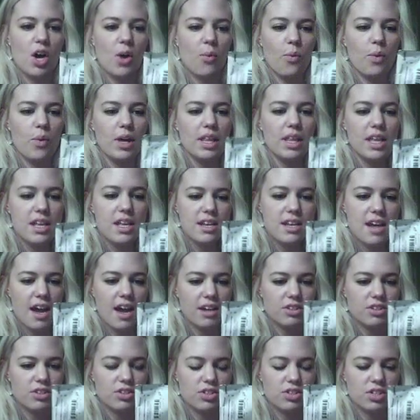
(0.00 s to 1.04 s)
Willa
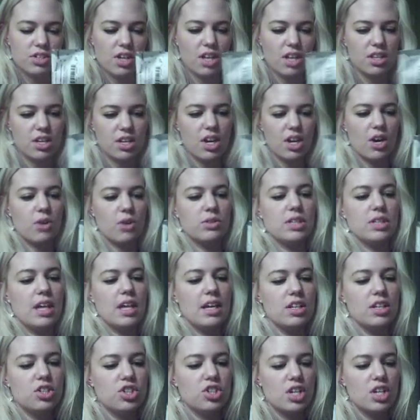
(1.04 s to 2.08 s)
Naturals on the go.
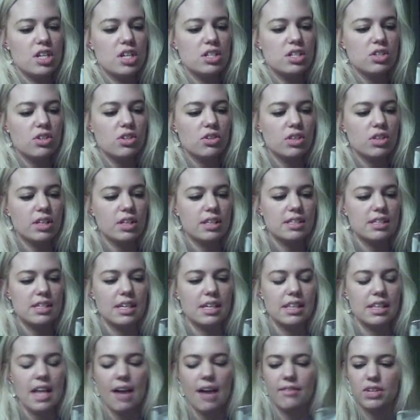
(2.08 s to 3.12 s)
10 gentle
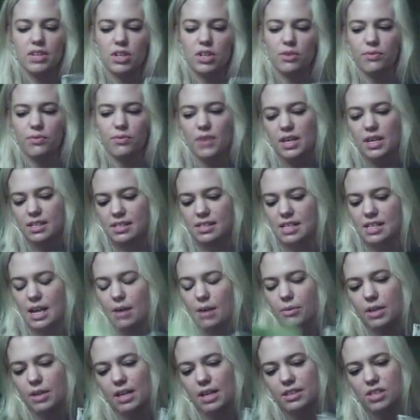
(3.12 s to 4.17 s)
cleansing lavender face
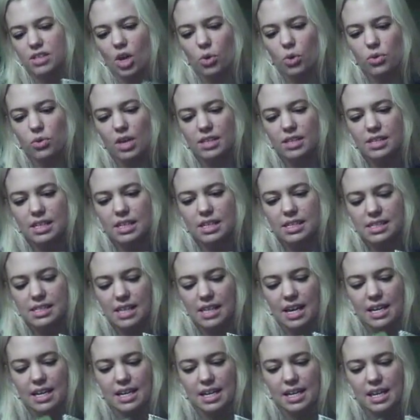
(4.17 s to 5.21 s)
towelettes. Oh, that's
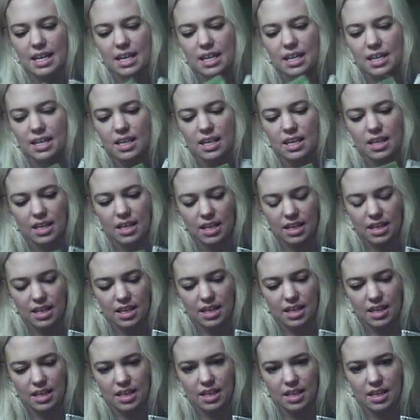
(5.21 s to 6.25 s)
exciting.
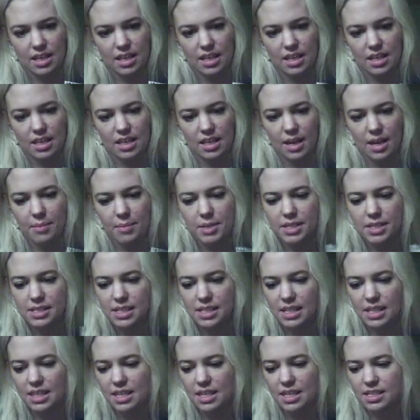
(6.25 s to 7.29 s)
I'm going to
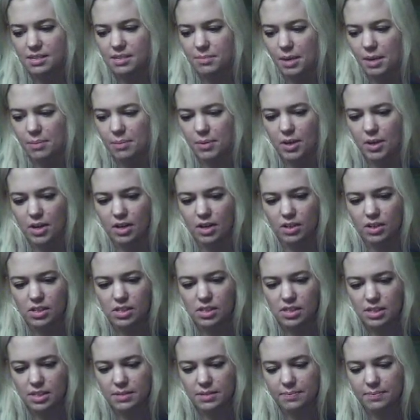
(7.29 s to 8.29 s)
stick these in my purse.